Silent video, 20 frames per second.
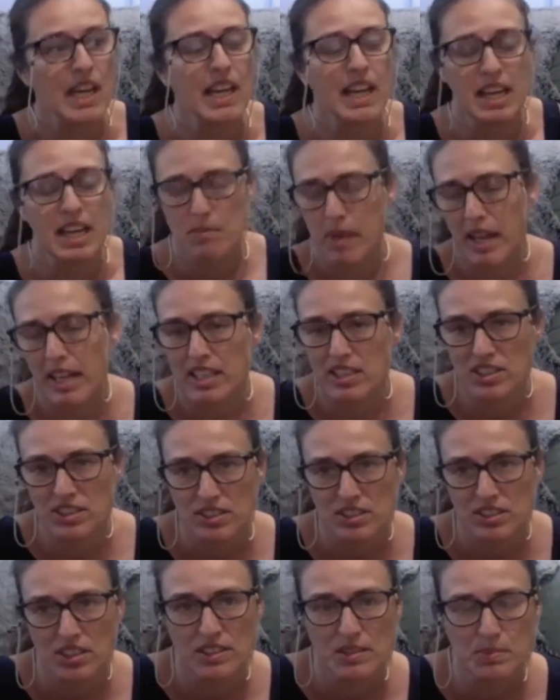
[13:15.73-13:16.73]
he
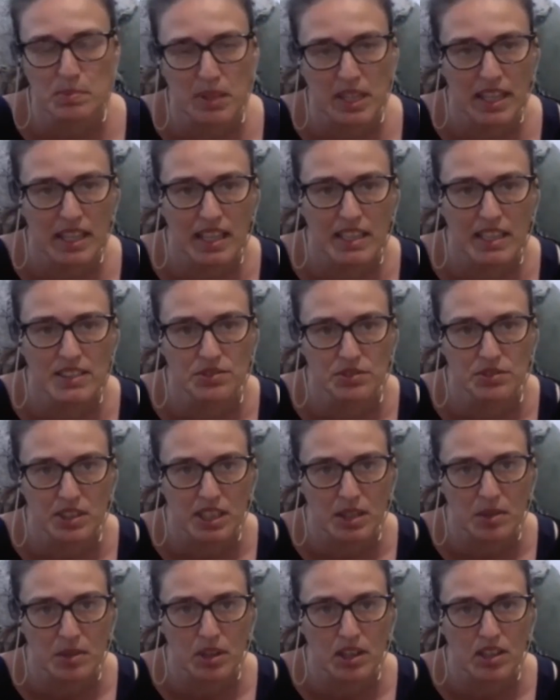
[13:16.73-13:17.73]
manages those play dates
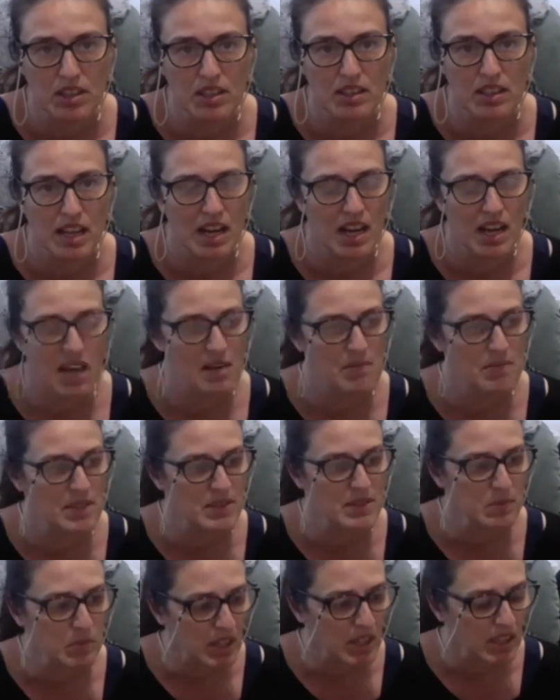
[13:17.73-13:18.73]
really well
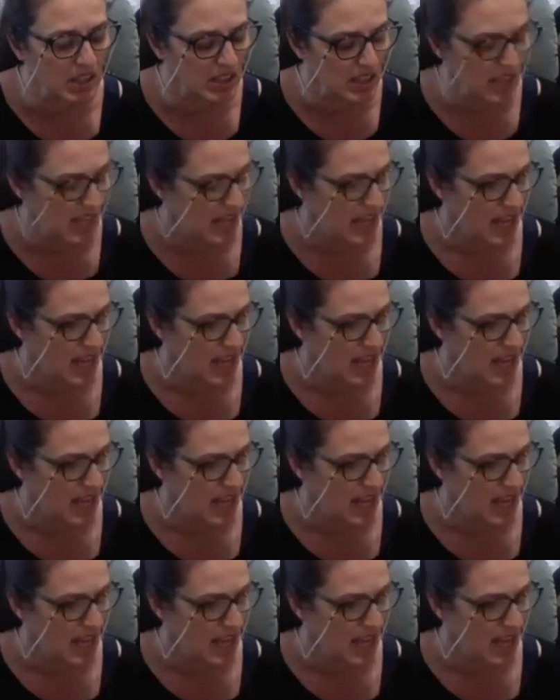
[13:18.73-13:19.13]
as well.